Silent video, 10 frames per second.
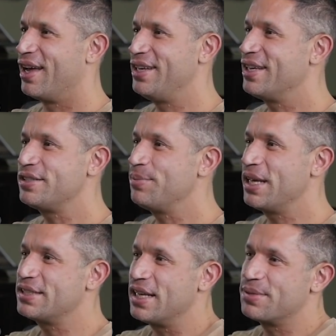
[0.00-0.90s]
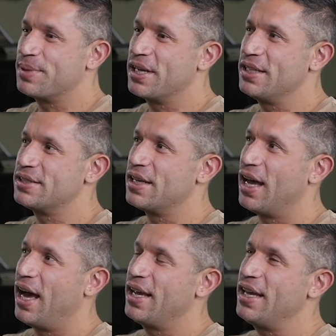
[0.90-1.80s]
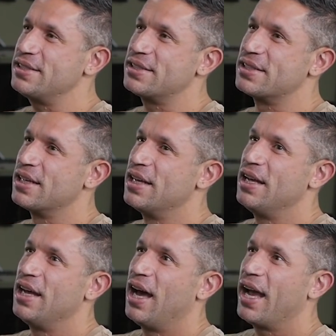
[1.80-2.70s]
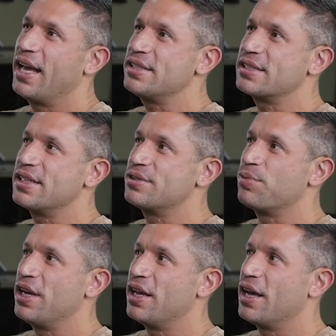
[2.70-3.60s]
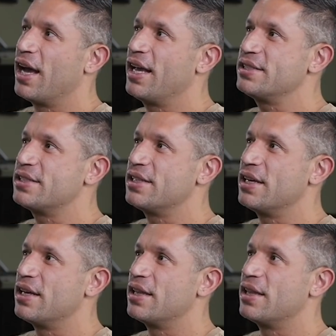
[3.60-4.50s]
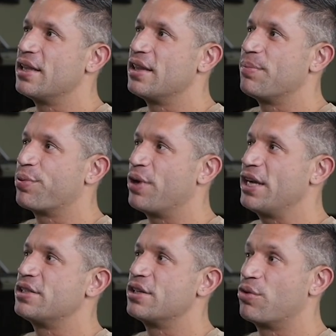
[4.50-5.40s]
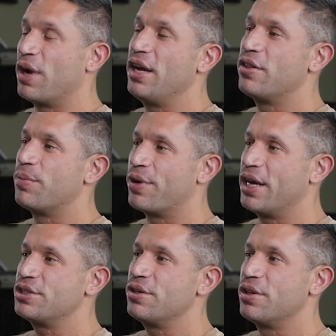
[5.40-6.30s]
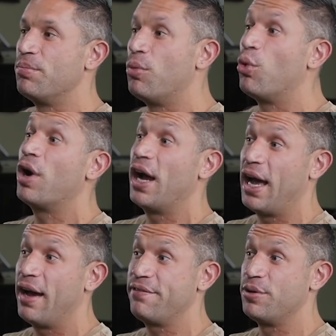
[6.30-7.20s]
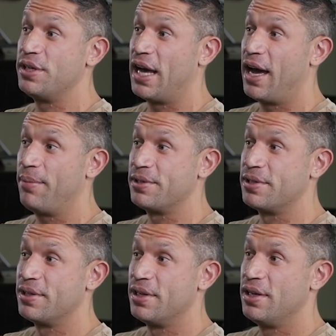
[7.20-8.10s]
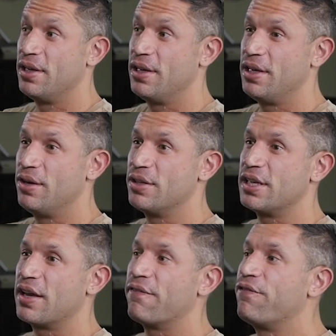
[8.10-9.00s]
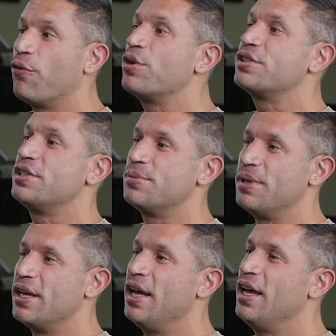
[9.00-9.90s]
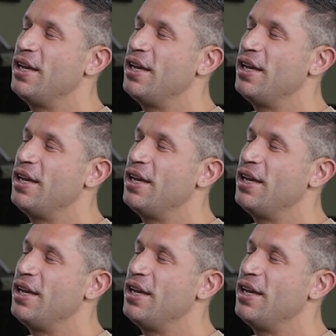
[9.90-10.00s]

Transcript: It doesn't make sense, because I guess I guess because when it, I guess the pressure, the greater the pressure, the more I have to adapt. Mm-hmm. You know, it's like it forces me.